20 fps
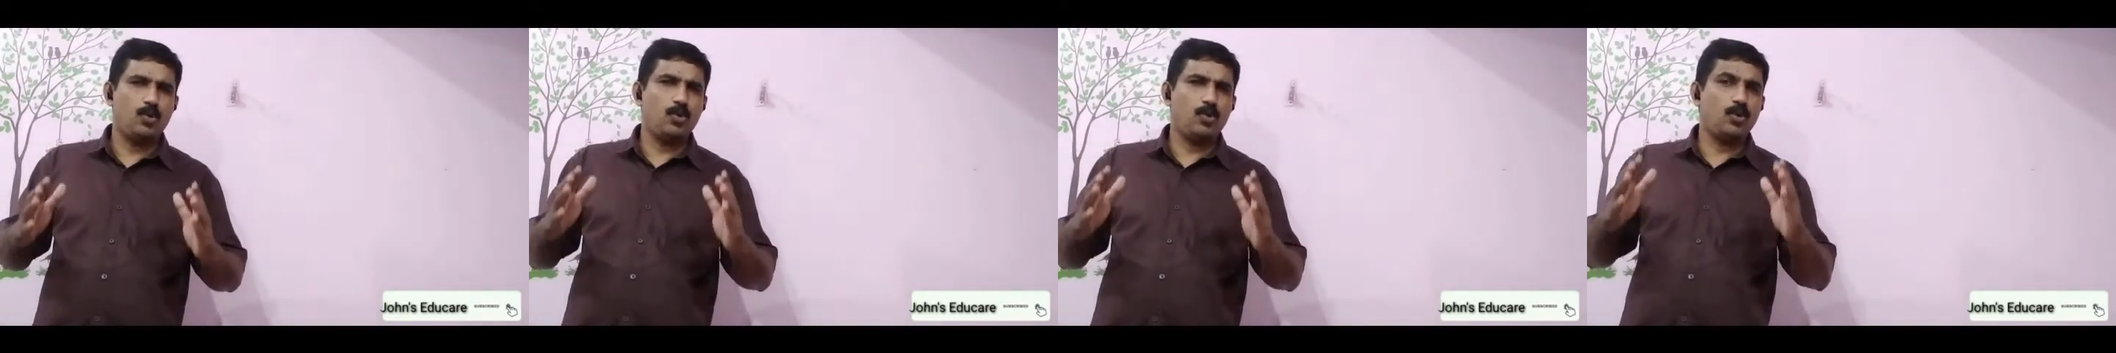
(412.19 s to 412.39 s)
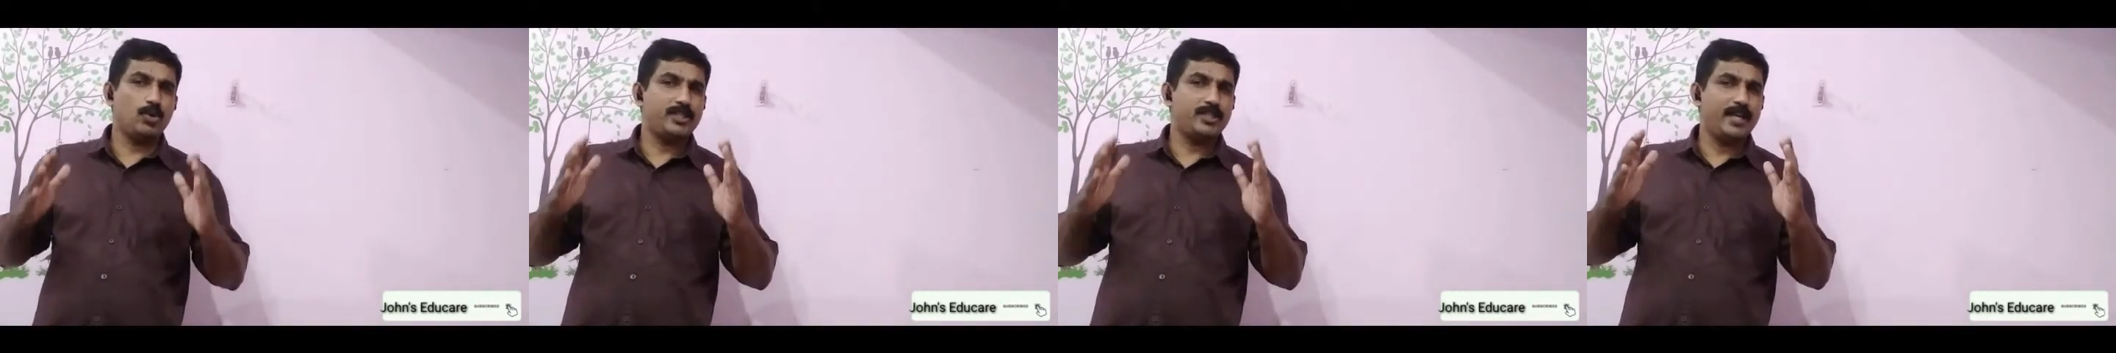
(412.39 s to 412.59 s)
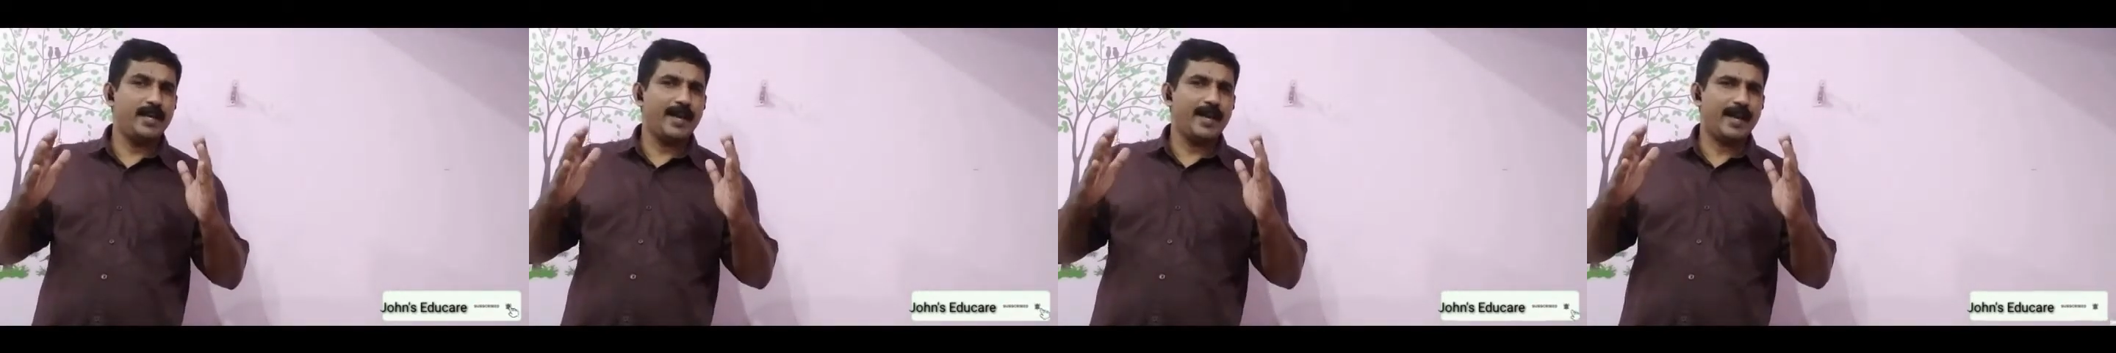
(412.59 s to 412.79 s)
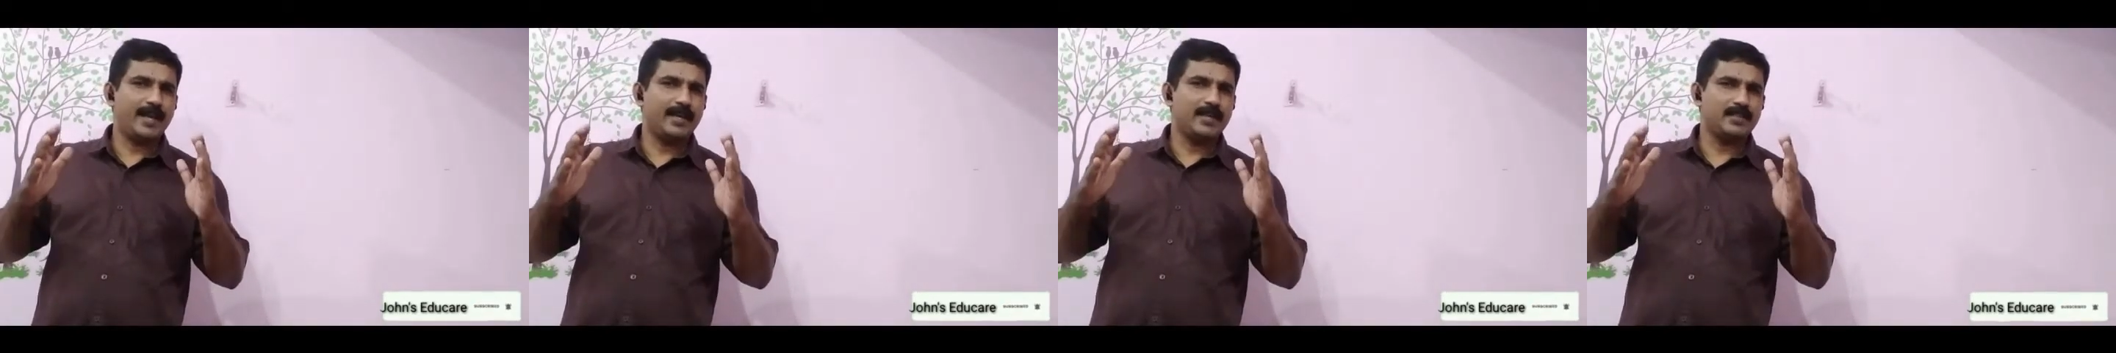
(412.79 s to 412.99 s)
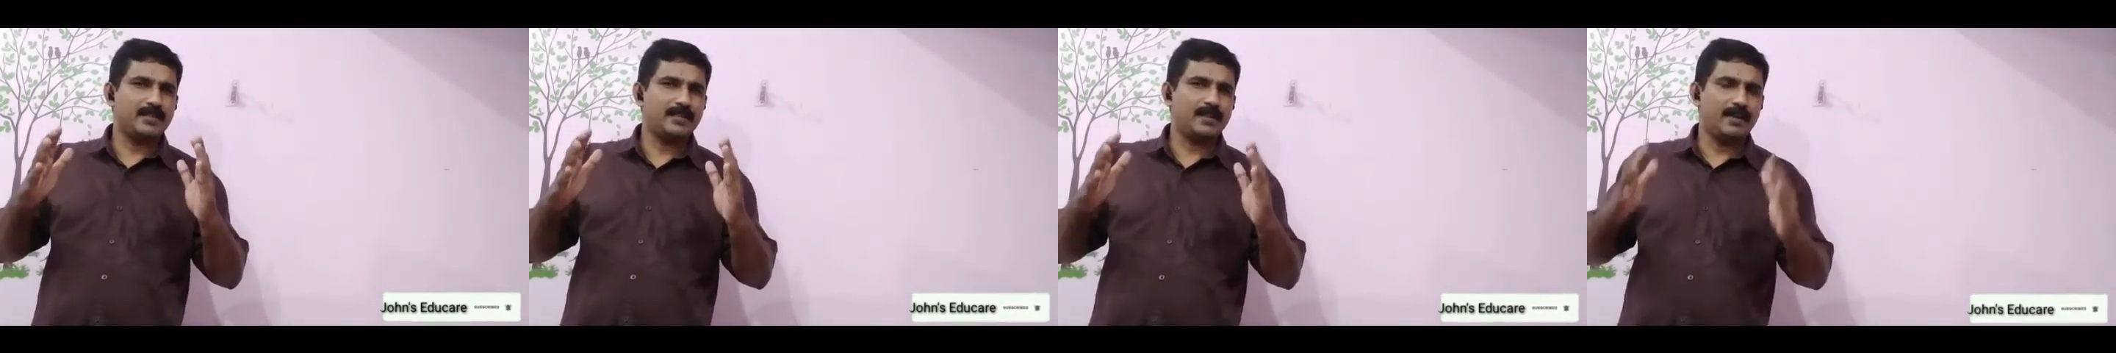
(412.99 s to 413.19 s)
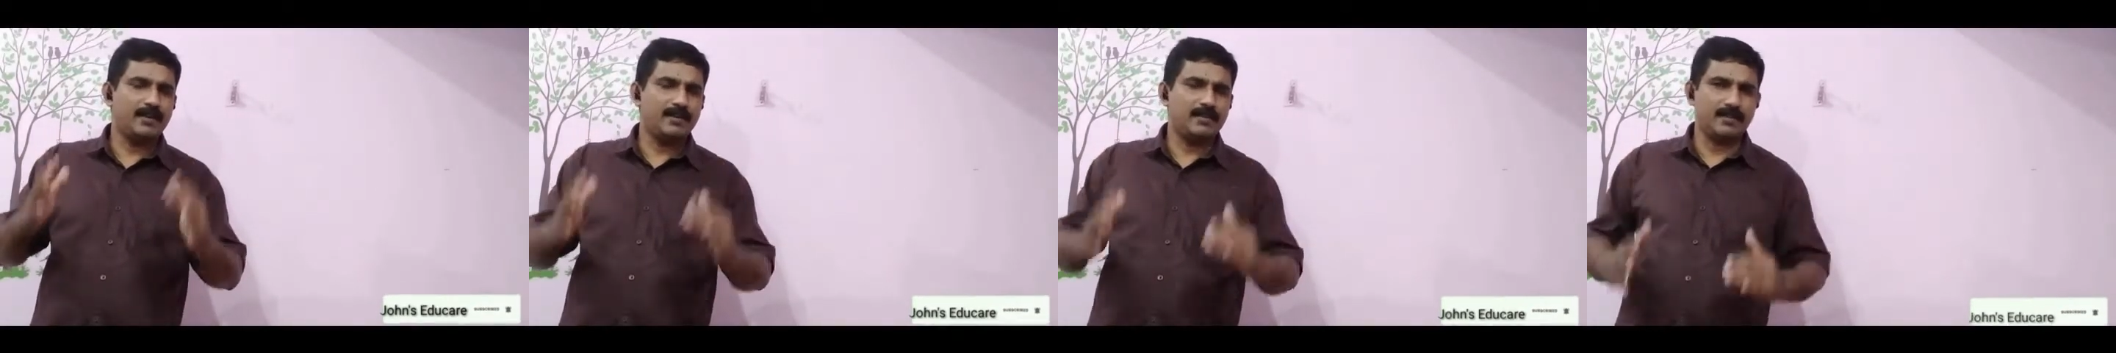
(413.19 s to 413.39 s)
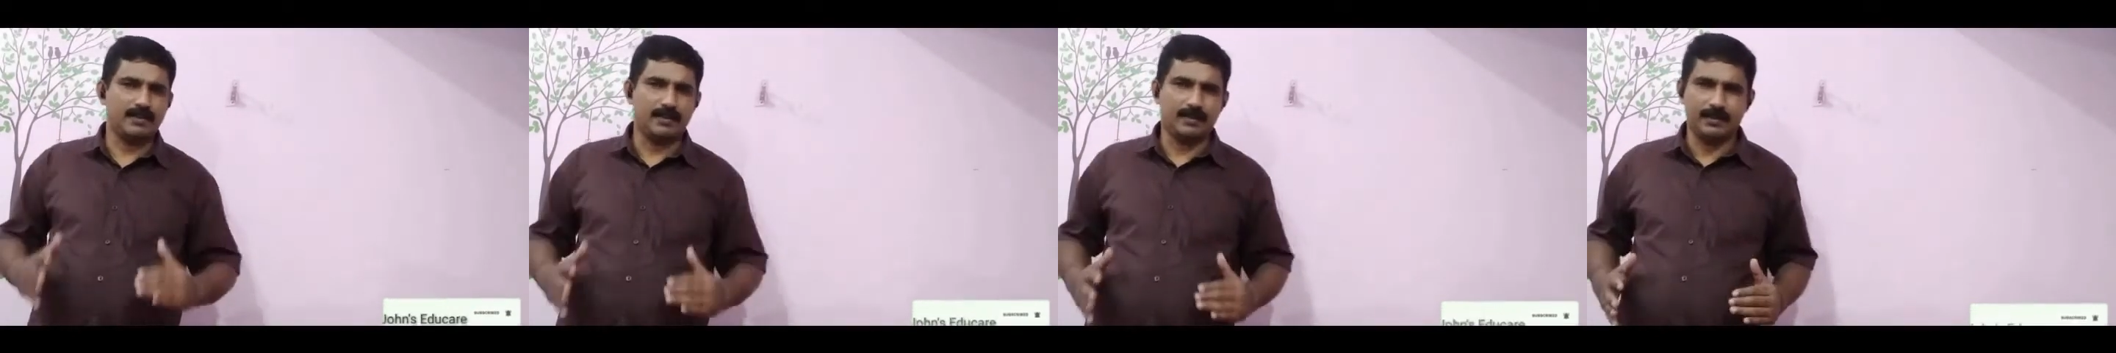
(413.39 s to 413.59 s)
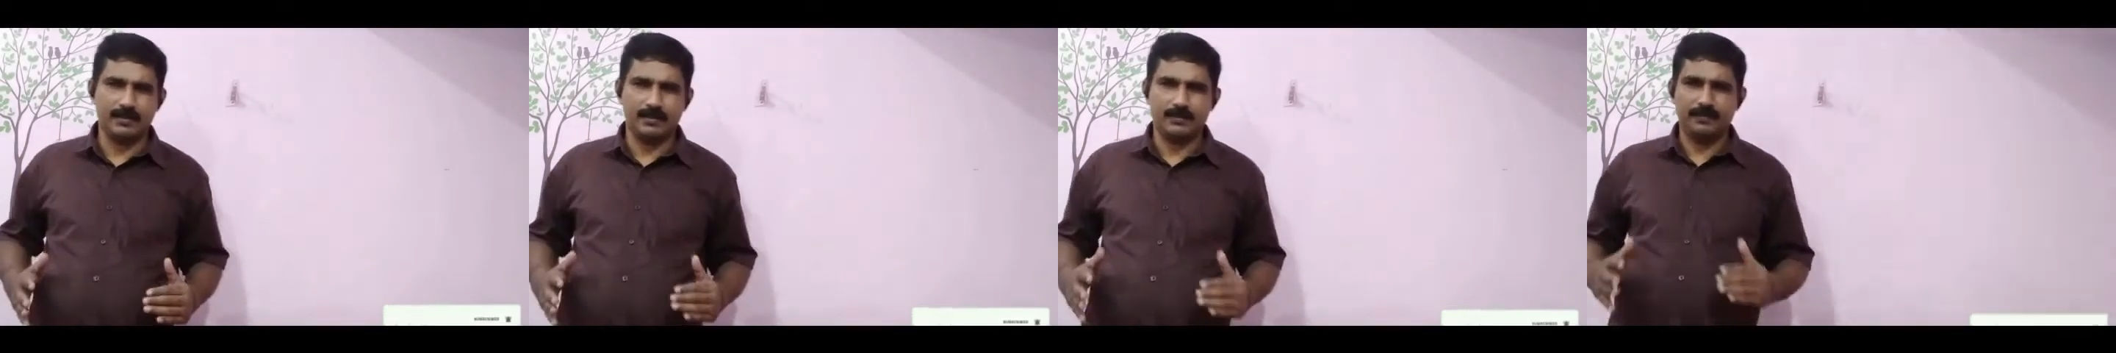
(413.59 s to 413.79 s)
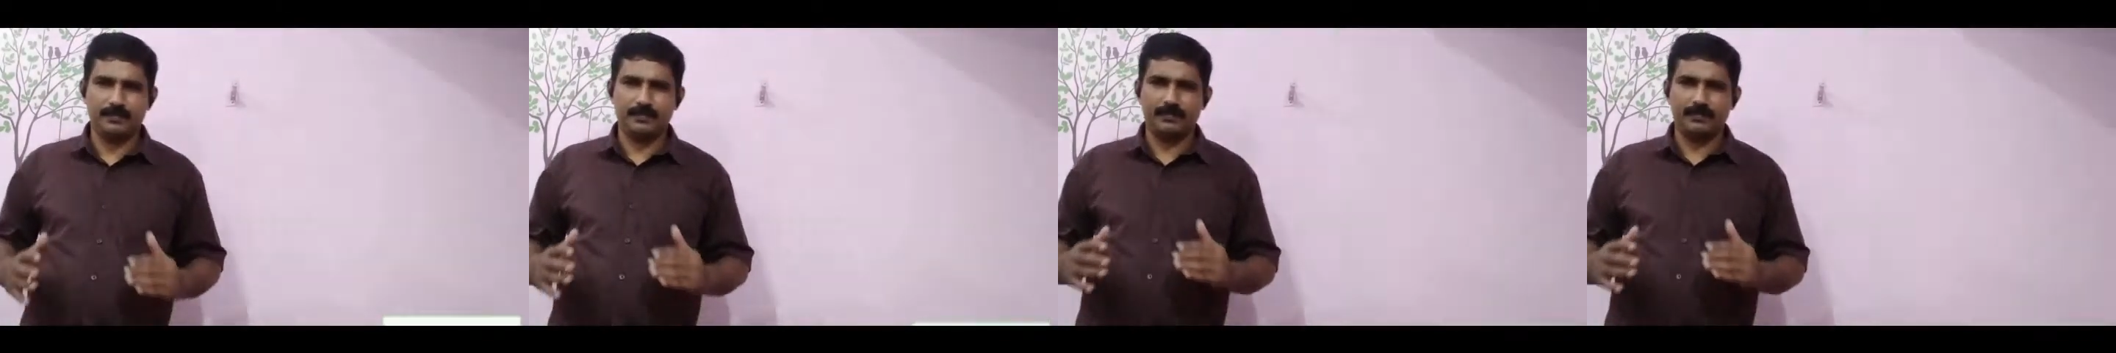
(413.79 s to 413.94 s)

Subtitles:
question tag is concerned.